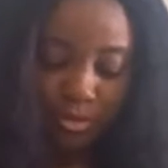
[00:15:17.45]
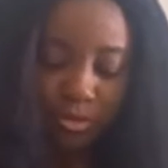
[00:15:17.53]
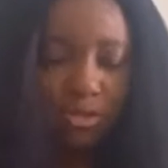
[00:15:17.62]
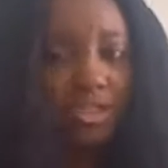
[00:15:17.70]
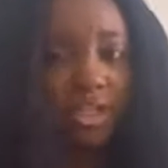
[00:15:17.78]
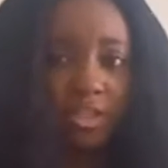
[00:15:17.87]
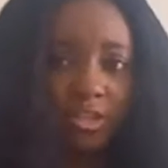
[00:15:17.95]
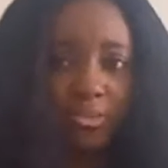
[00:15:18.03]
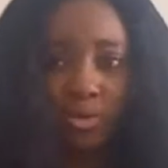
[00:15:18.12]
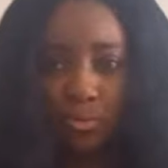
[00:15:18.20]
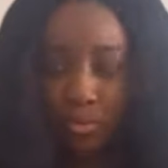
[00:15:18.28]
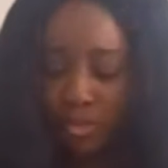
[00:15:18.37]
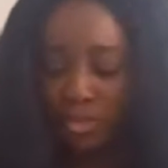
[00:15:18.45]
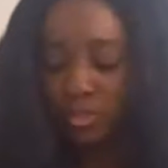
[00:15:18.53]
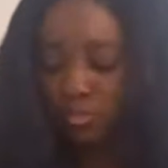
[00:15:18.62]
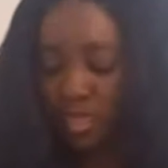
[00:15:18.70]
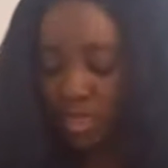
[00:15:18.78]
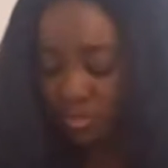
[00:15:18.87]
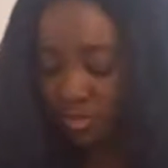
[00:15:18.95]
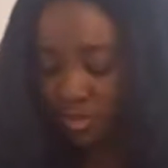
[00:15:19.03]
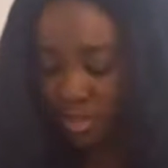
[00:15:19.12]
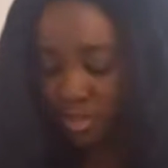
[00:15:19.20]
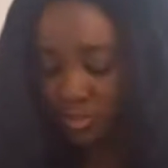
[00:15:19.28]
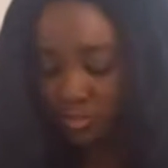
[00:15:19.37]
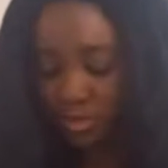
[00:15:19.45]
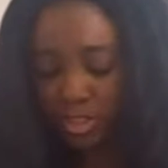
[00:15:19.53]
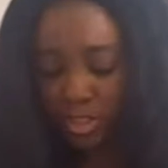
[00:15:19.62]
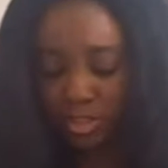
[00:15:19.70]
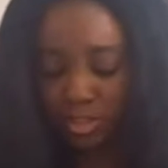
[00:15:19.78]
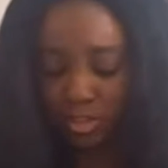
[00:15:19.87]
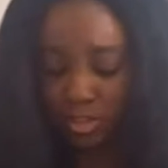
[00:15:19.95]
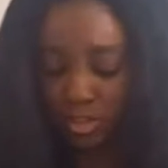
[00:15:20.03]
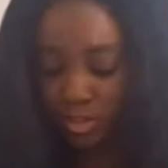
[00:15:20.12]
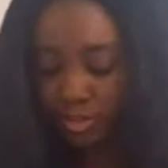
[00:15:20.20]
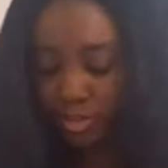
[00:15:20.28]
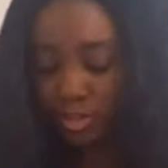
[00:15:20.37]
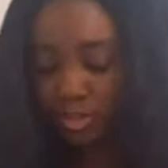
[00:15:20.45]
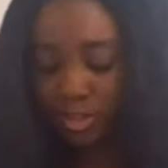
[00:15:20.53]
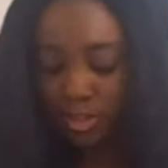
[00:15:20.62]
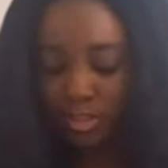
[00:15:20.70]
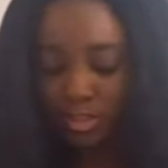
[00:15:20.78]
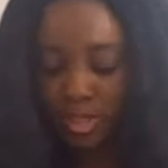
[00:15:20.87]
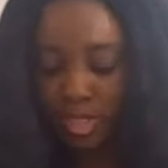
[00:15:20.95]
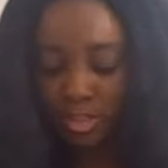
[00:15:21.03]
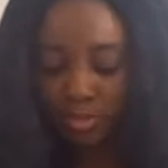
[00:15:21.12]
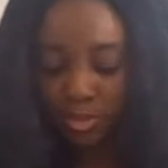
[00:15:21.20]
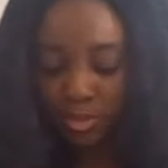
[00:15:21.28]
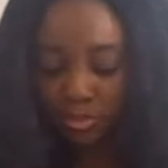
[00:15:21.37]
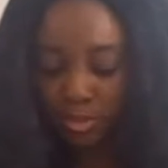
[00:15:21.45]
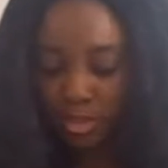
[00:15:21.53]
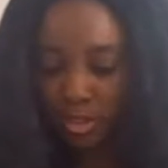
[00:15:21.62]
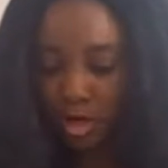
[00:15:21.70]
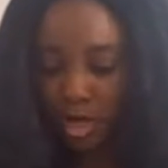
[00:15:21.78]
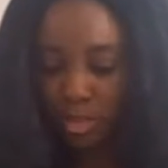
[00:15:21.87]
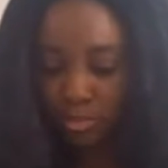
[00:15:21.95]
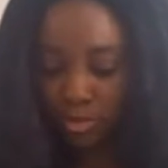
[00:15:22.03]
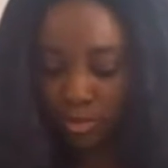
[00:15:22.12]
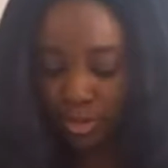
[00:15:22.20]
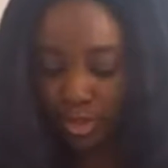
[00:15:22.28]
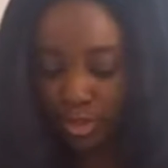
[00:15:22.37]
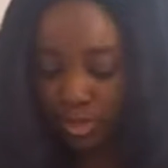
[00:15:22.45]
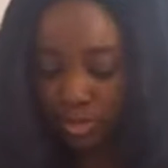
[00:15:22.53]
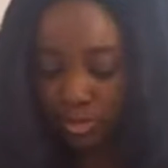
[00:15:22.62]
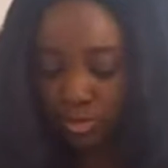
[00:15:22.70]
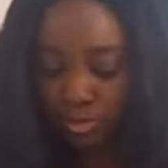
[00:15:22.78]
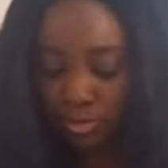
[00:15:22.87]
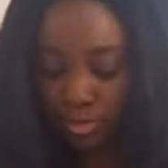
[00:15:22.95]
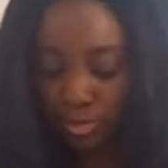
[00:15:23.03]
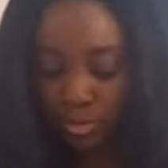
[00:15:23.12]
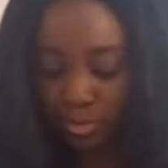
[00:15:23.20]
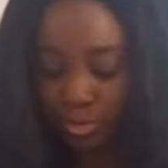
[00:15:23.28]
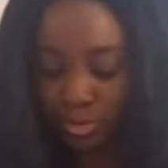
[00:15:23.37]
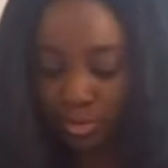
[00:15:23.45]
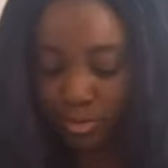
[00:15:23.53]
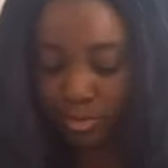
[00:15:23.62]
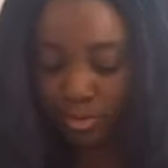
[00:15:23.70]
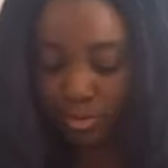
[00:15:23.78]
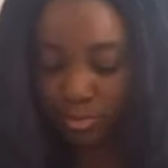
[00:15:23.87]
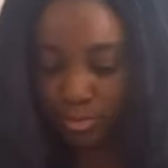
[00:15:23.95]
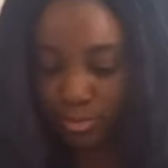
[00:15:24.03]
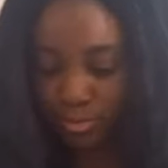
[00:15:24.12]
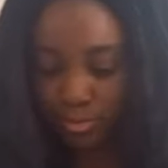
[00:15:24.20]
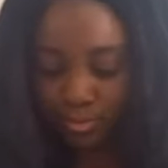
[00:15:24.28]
Usually number 1 is sometimes very easy for kids to learn. It starts becoming hard when you're getting to number 2.